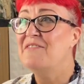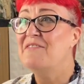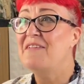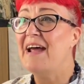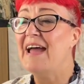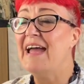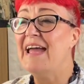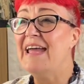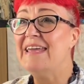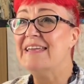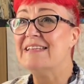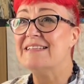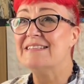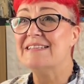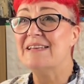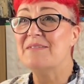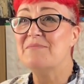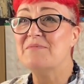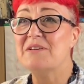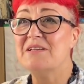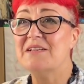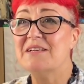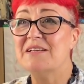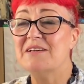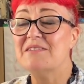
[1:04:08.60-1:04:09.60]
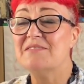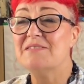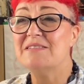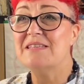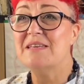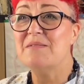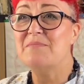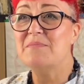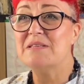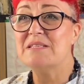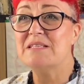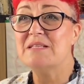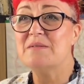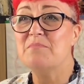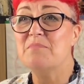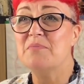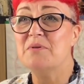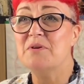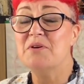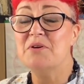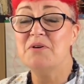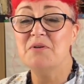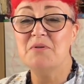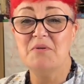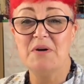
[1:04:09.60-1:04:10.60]
Right, I'm going to go see Mr.
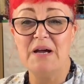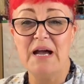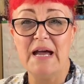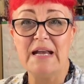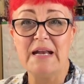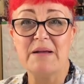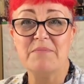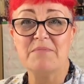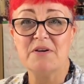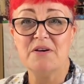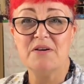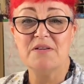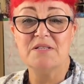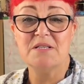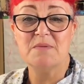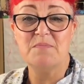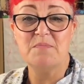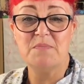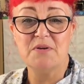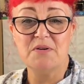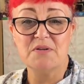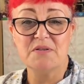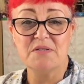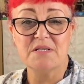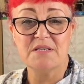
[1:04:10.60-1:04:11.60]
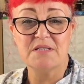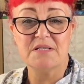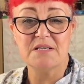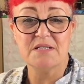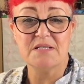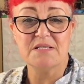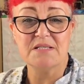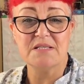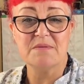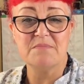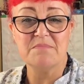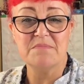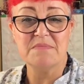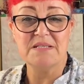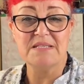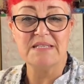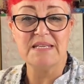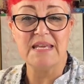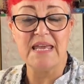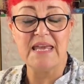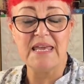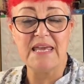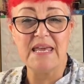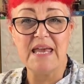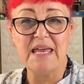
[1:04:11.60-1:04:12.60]
Boo, and I'm going to put some
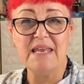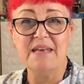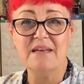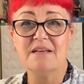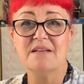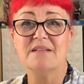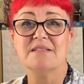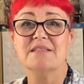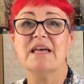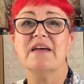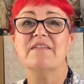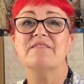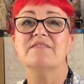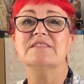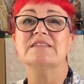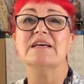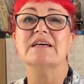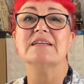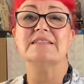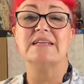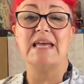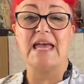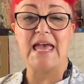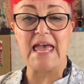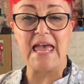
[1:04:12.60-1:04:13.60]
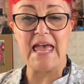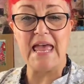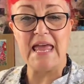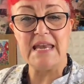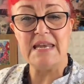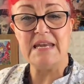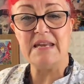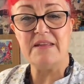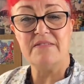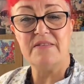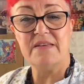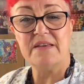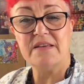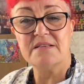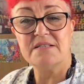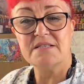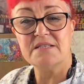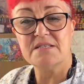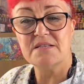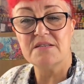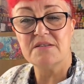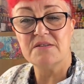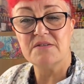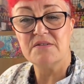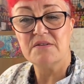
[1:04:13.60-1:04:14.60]
tea in because I haven't had anything
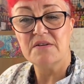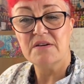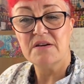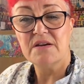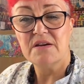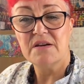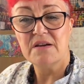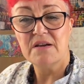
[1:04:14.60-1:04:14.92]
to